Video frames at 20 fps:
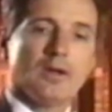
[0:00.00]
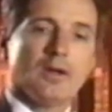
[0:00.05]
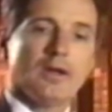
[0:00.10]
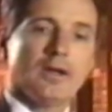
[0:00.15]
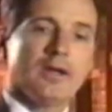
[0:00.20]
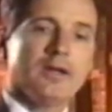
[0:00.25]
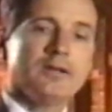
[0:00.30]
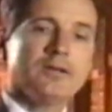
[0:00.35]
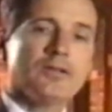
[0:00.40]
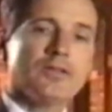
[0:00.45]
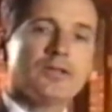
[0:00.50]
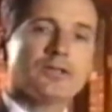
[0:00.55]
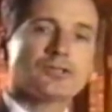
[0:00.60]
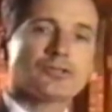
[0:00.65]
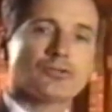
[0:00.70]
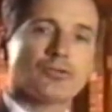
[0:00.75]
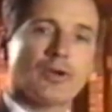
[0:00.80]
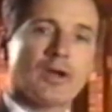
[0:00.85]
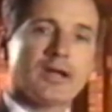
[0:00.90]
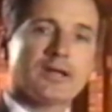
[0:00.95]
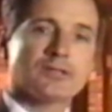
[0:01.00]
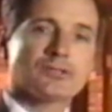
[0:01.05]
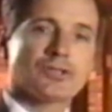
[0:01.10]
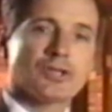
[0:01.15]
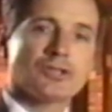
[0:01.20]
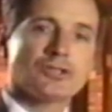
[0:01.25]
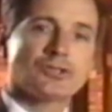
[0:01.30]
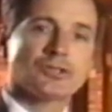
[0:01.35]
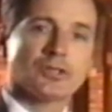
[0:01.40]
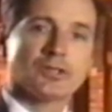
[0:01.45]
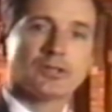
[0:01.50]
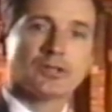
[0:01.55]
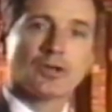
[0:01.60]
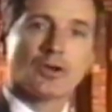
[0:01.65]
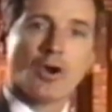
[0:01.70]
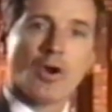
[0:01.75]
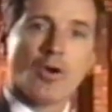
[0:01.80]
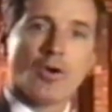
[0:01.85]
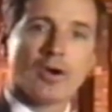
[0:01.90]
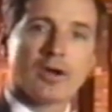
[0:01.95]
Into this transition,
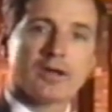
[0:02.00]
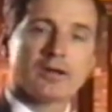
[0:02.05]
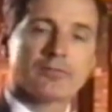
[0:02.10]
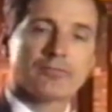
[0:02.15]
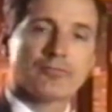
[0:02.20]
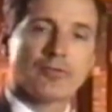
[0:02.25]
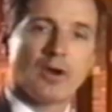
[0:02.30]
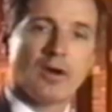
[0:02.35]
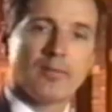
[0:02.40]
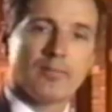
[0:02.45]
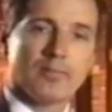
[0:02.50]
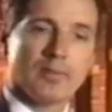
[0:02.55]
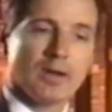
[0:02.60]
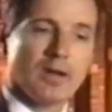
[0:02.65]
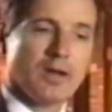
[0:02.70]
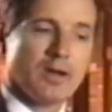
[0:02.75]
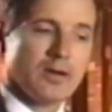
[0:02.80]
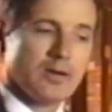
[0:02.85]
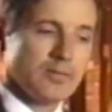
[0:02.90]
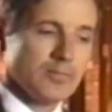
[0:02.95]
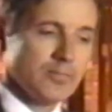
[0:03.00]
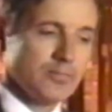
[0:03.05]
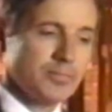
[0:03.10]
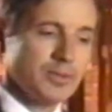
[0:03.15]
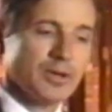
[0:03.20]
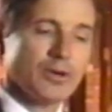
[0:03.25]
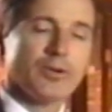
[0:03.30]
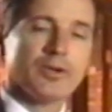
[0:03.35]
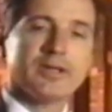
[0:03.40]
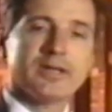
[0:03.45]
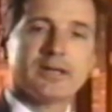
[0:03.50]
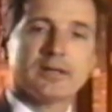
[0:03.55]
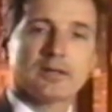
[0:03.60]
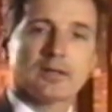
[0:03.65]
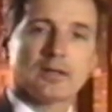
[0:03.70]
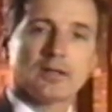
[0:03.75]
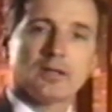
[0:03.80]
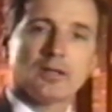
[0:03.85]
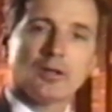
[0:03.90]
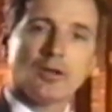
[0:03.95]
going from building
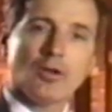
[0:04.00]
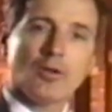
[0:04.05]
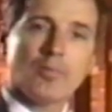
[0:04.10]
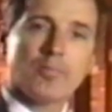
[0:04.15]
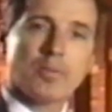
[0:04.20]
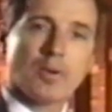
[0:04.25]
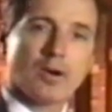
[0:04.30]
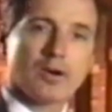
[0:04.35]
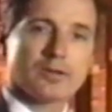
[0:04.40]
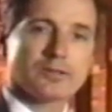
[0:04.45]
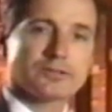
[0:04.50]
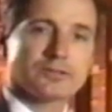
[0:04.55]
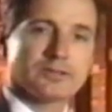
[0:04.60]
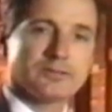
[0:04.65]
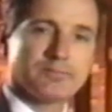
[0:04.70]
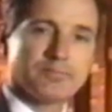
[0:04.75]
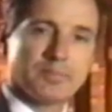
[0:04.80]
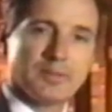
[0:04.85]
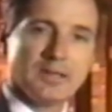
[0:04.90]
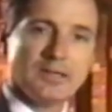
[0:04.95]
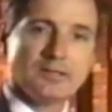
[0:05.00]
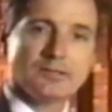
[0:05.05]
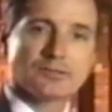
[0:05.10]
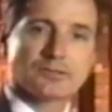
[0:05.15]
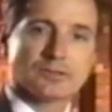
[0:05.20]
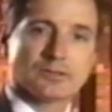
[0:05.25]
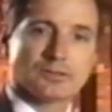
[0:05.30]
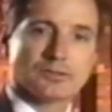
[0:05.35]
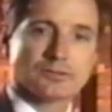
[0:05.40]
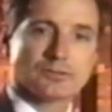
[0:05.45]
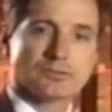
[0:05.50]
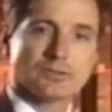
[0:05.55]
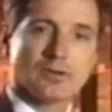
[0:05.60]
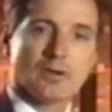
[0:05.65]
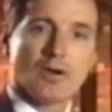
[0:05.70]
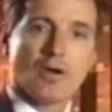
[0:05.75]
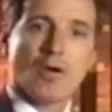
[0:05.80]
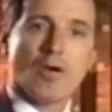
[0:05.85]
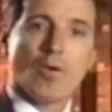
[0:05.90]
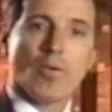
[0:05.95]
little parts and pieces,
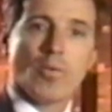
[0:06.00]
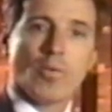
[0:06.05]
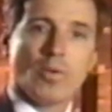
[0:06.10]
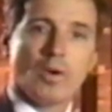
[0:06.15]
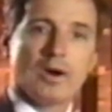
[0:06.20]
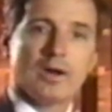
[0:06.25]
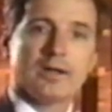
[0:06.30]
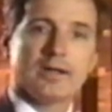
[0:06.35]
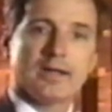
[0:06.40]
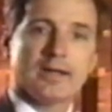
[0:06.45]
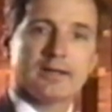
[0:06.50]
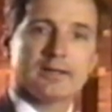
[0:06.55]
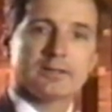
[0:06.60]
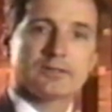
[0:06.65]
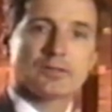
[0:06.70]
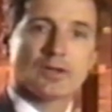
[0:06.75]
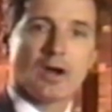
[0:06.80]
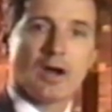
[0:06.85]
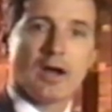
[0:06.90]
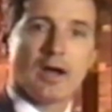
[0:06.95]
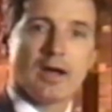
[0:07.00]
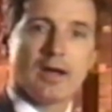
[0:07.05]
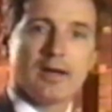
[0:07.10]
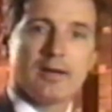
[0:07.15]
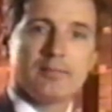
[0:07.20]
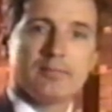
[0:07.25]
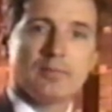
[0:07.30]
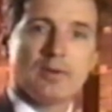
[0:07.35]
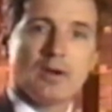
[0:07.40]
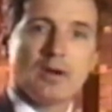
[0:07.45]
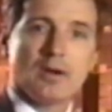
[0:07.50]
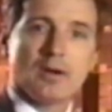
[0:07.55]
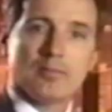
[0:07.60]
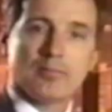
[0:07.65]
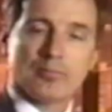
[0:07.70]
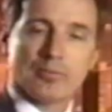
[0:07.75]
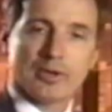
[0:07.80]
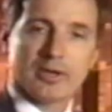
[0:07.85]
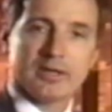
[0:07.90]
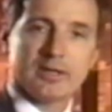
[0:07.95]
one at a time,
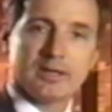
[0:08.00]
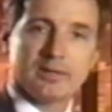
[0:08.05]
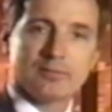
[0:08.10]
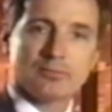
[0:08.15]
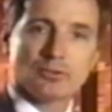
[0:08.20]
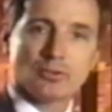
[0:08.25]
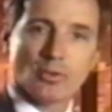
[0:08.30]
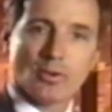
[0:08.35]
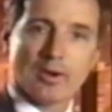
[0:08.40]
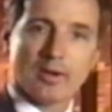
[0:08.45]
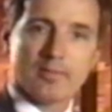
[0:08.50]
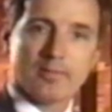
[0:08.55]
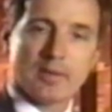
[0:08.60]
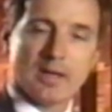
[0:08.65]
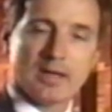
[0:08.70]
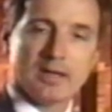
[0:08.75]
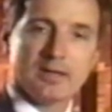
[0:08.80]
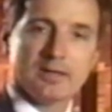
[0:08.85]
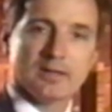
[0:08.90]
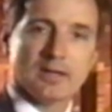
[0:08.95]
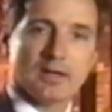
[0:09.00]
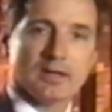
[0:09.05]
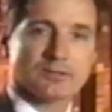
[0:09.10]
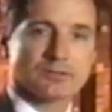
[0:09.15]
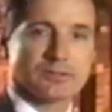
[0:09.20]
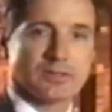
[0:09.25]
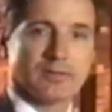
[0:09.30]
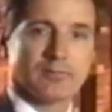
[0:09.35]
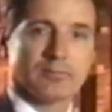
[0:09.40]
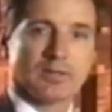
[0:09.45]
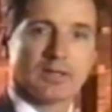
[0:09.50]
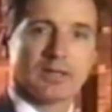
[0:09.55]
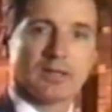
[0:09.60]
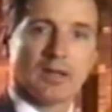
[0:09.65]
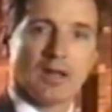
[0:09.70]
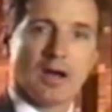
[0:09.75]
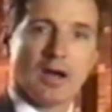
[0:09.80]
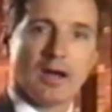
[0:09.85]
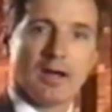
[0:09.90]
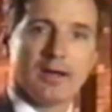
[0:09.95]
bringing him to a main assembly
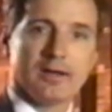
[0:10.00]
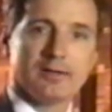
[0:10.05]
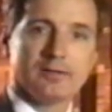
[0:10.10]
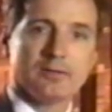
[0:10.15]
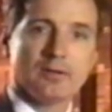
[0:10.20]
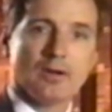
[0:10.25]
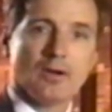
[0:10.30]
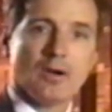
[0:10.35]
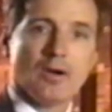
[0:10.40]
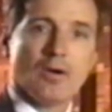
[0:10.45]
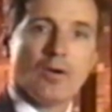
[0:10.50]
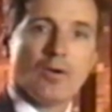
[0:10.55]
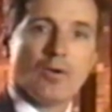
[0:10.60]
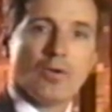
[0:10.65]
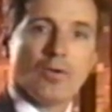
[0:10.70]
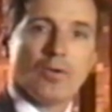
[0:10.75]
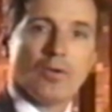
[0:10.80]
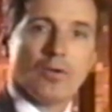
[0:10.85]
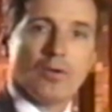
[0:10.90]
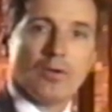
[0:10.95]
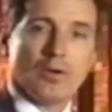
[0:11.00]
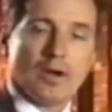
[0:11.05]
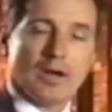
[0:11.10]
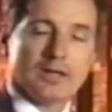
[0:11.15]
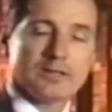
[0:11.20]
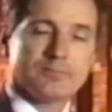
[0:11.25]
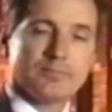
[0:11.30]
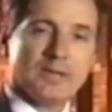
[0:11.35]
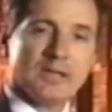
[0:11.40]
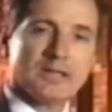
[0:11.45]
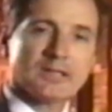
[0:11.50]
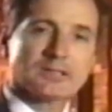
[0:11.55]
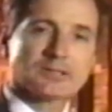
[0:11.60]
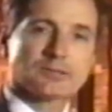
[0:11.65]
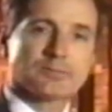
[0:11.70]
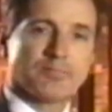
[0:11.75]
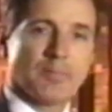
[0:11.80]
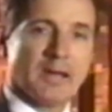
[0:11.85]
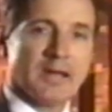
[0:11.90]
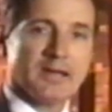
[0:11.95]
line, has been
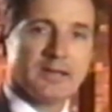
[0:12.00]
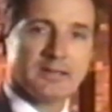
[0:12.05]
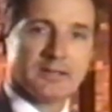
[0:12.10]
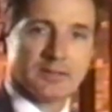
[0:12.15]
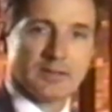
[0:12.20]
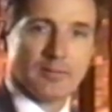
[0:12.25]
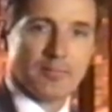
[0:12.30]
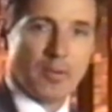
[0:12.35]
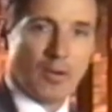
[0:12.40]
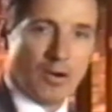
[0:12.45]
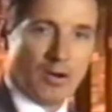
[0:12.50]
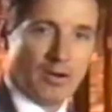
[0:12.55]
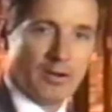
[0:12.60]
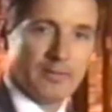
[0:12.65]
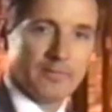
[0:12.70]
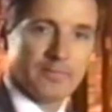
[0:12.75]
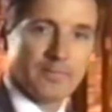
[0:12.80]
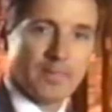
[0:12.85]
expanded upon.